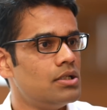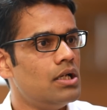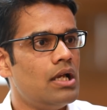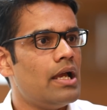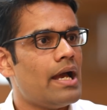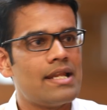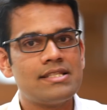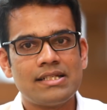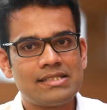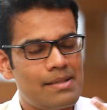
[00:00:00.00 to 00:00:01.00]
Yeah. And it's
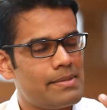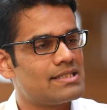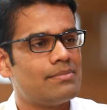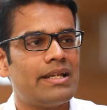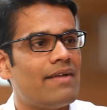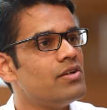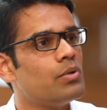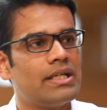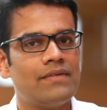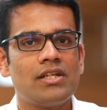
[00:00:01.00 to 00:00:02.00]
that same exam that
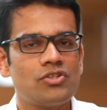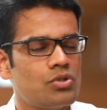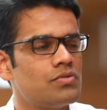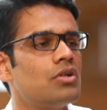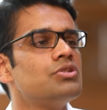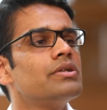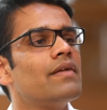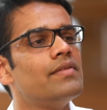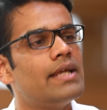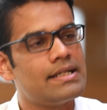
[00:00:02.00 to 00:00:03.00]
everyone gives, and our students will also
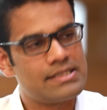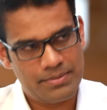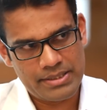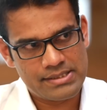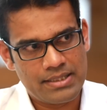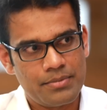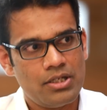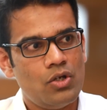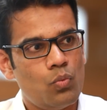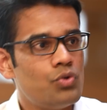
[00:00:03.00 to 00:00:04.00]
give that same exam,
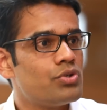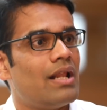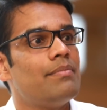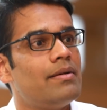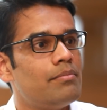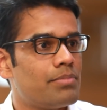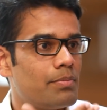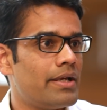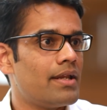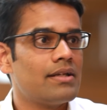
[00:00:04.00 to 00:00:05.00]
which will help them
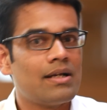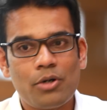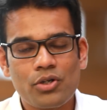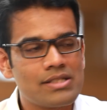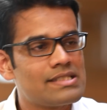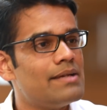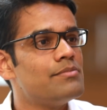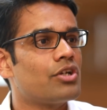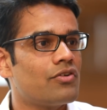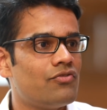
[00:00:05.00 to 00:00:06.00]
prepare and come onto the
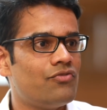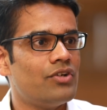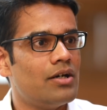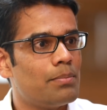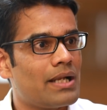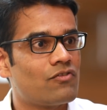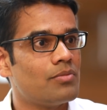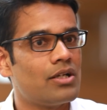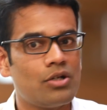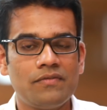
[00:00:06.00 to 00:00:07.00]
same sort of platform
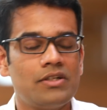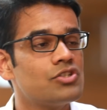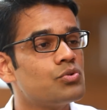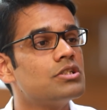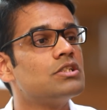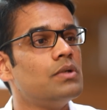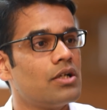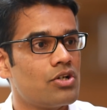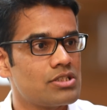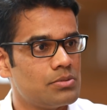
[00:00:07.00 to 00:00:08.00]
that a lot of other students will
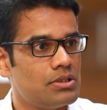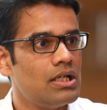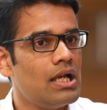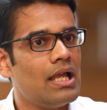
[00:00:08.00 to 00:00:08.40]
across the world,